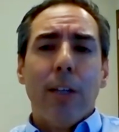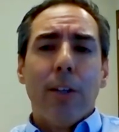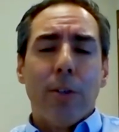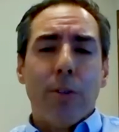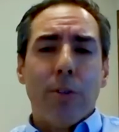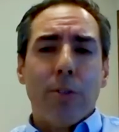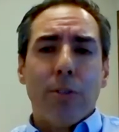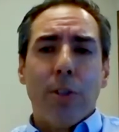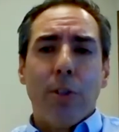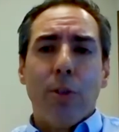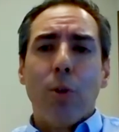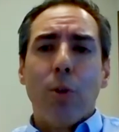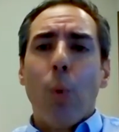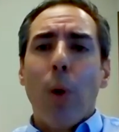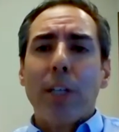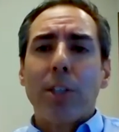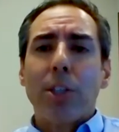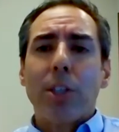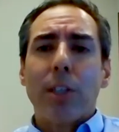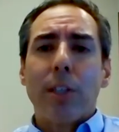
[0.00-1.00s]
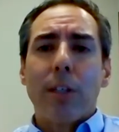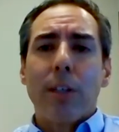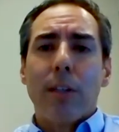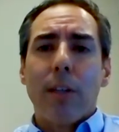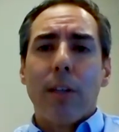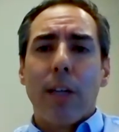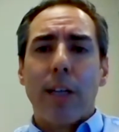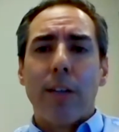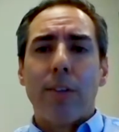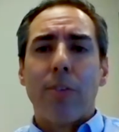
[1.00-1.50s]
there's a new question,
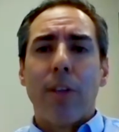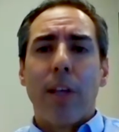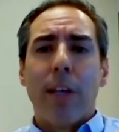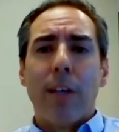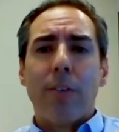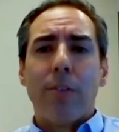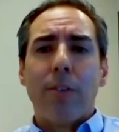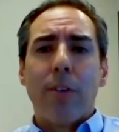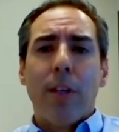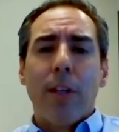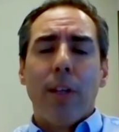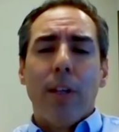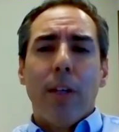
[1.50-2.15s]
and it says,